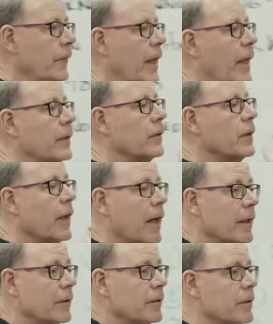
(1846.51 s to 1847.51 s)
and
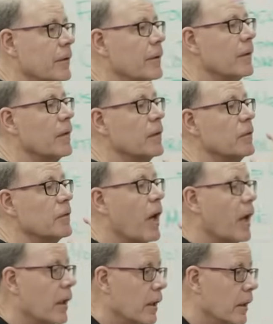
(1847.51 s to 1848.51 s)
cut the
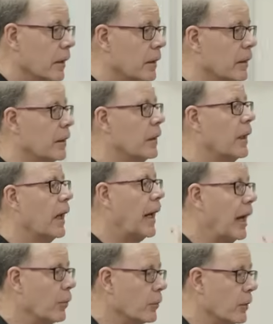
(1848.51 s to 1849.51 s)
tongue
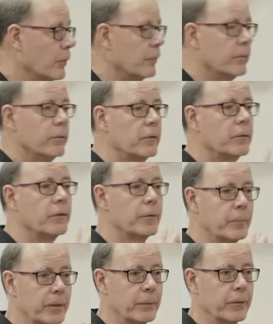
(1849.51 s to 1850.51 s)
out of the
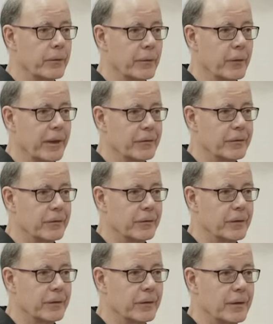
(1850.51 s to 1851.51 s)
people they were
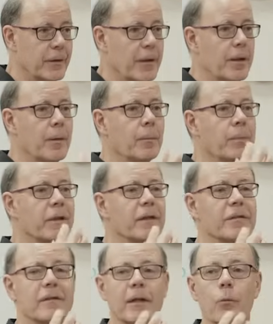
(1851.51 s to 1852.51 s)
executing
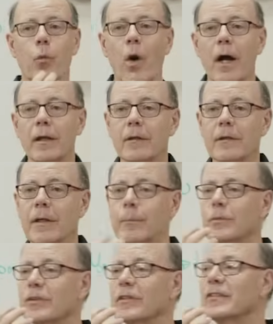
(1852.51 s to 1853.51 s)
because they wanted them
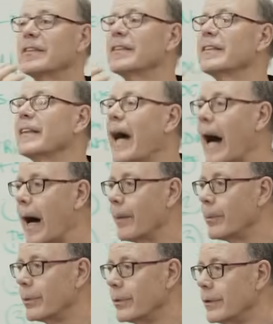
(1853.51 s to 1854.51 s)
to
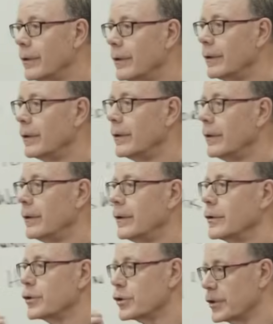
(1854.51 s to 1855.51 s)
stop
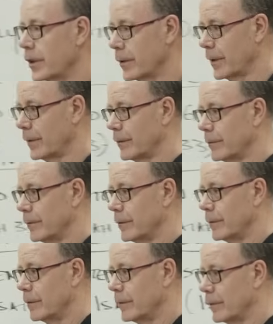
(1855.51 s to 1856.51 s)
sharing
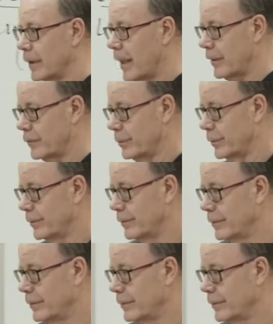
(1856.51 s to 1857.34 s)
the gospel.